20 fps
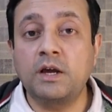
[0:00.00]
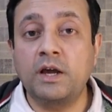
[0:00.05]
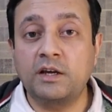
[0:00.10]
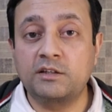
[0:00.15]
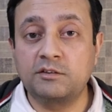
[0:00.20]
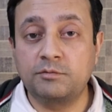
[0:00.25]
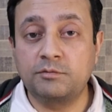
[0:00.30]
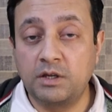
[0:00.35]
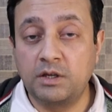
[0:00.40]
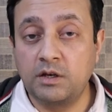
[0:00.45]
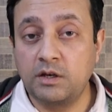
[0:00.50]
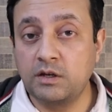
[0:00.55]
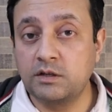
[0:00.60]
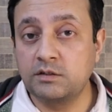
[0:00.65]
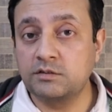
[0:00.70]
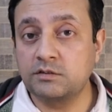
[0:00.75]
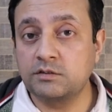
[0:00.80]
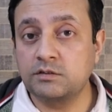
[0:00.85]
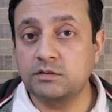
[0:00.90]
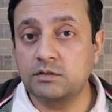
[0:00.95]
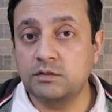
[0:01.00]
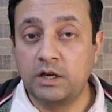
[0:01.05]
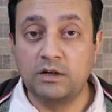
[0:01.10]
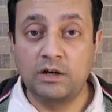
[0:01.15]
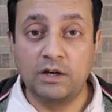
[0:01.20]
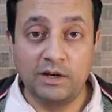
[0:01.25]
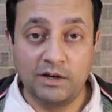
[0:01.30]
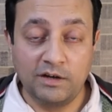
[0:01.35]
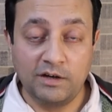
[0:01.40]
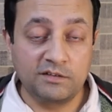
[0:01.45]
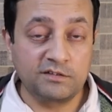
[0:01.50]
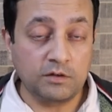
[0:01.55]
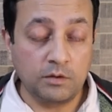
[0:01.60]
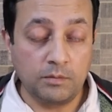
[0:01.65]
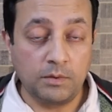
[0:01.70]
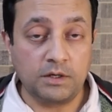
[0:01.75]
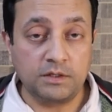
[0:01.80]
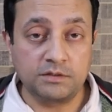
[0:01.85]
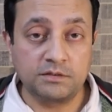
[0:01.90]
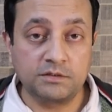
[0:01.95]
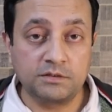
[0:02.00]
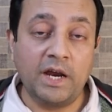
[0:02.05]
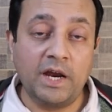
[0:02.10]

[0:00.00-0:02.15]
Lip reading: experience in Linux command,